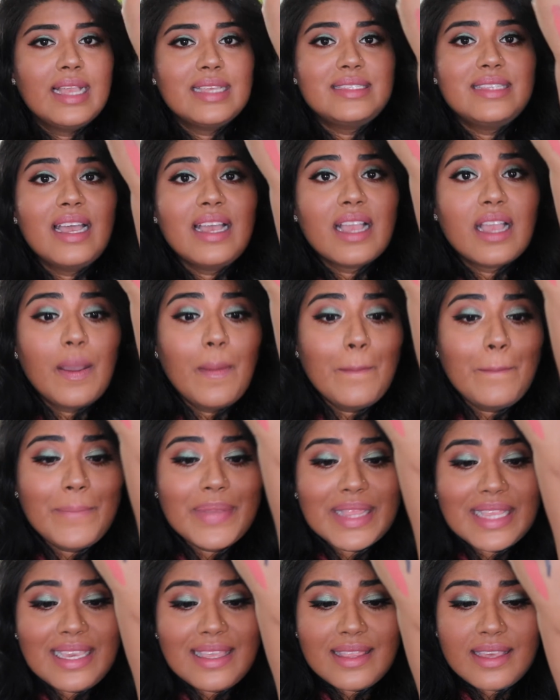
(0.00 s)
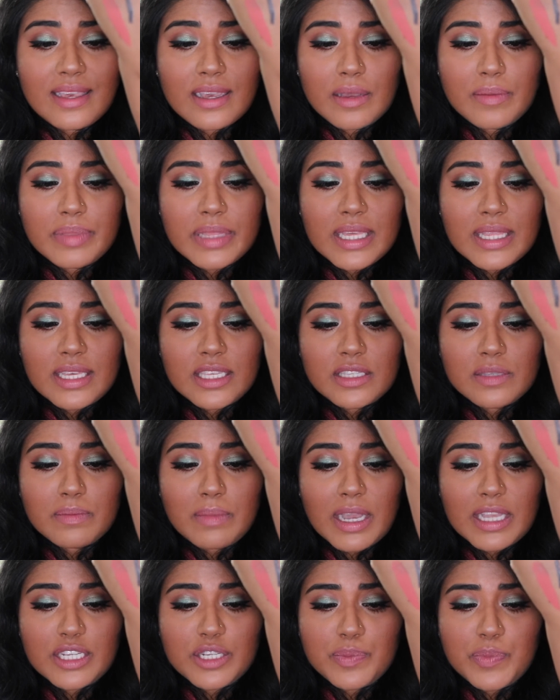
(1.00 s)
It's not completely
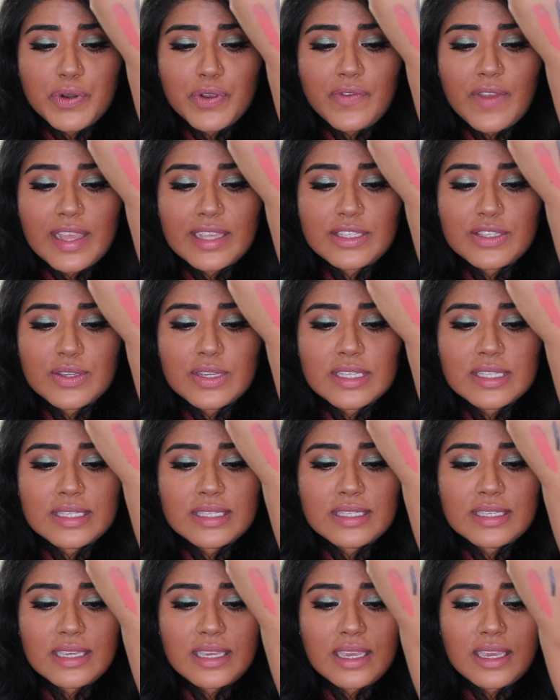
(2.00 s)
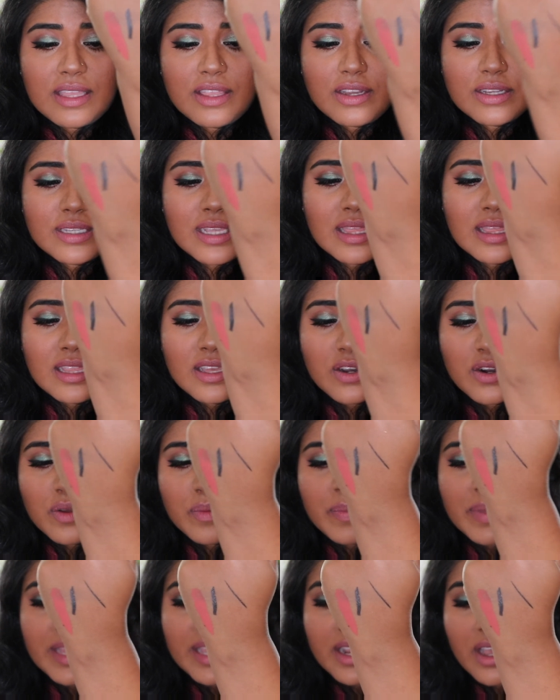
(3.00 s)
smudge proof. As you can see, there's a little
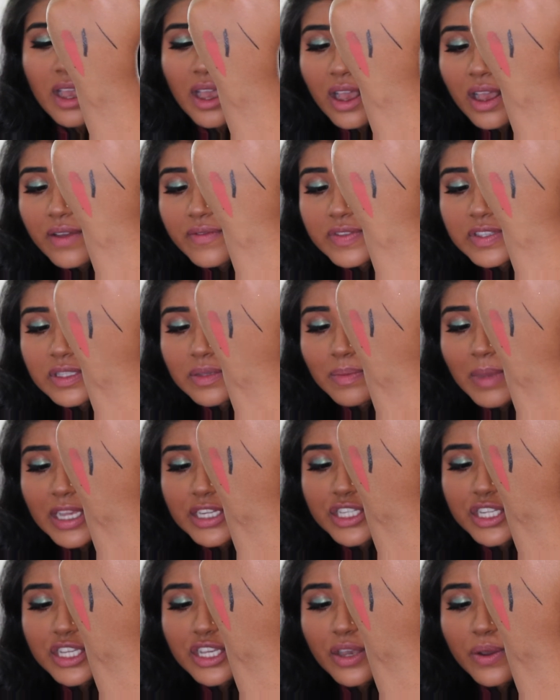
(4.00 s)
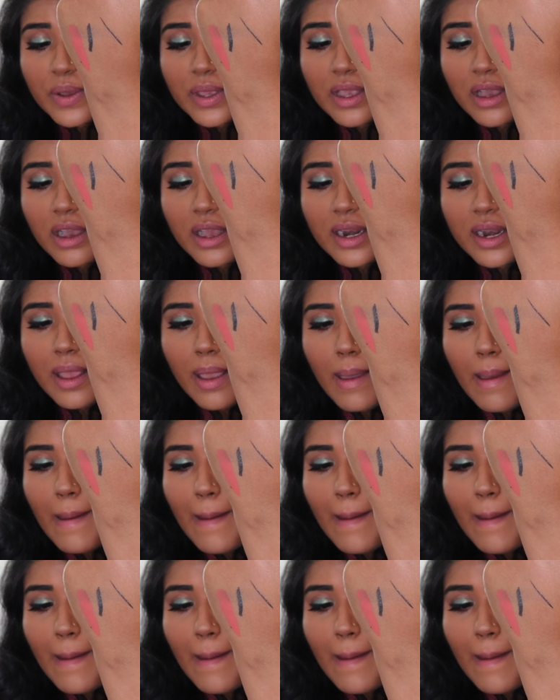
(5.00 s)
bit of smudging going on,